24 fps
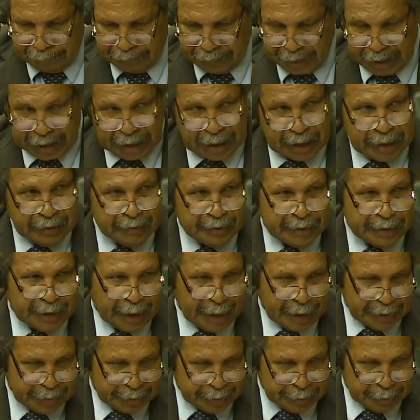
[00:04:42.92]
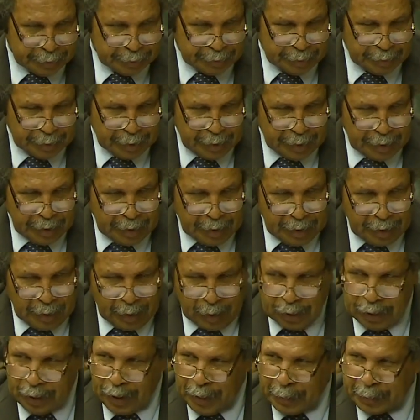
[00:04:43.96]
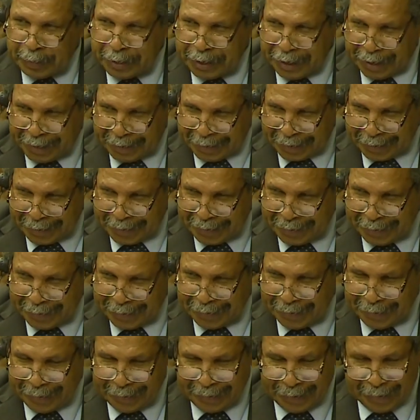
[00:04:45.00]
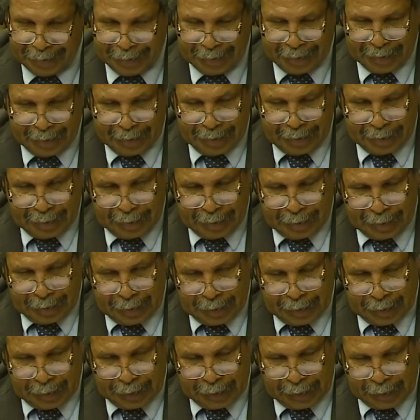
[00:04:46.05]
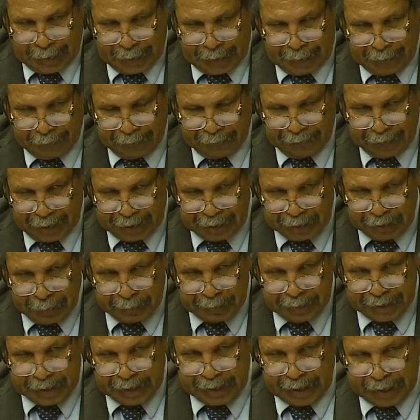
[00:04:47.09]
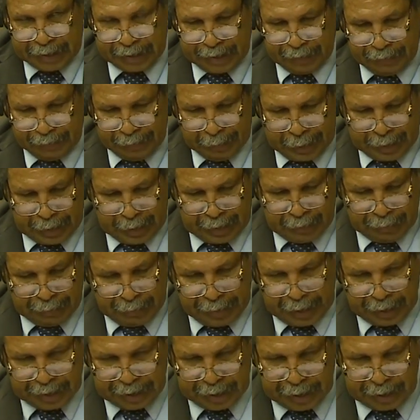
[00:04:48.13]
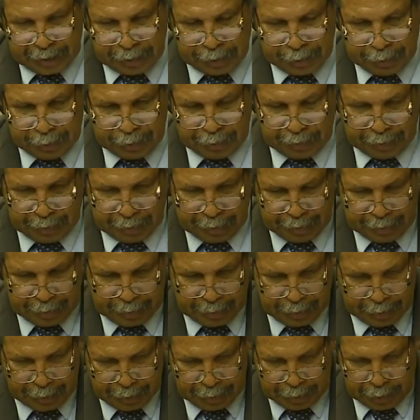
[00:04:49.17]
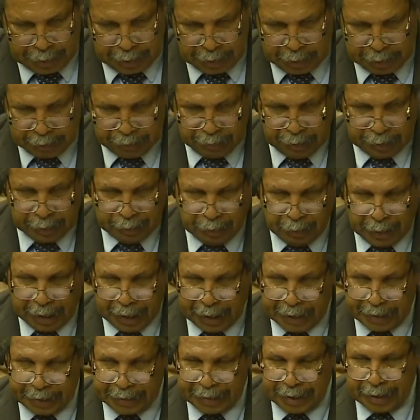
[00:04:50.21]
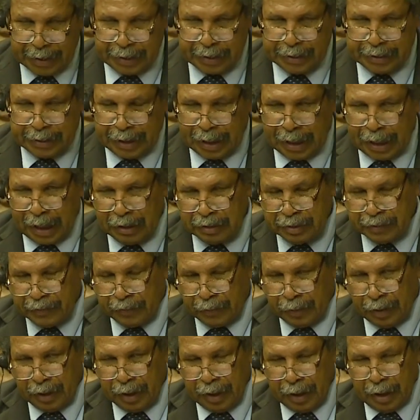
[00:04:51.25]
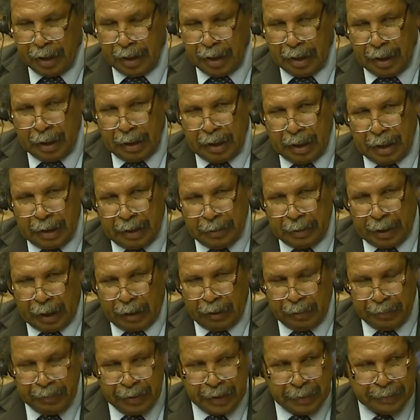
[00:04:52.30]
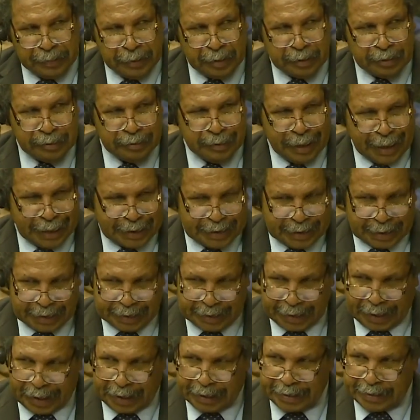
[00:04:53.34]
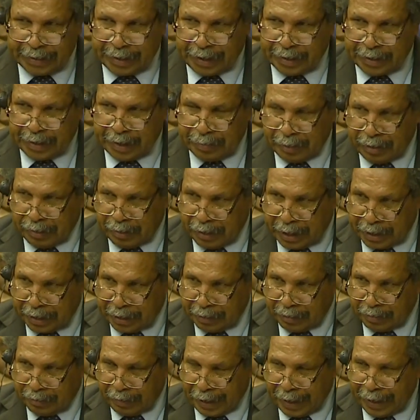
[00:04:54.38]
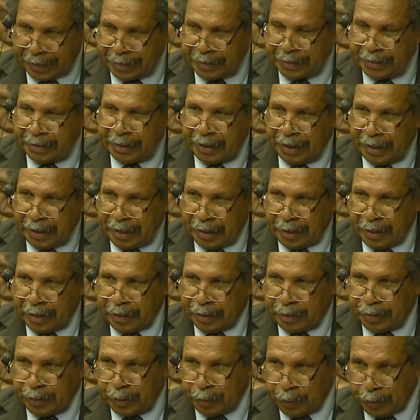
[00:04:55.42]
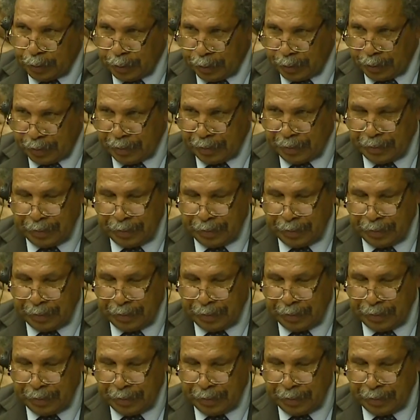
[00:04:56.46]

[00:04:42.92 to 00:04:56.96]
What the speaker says: negative sides to all options. First option, as I mentioned too, it requires and it allows for our people to exercise their democratic right to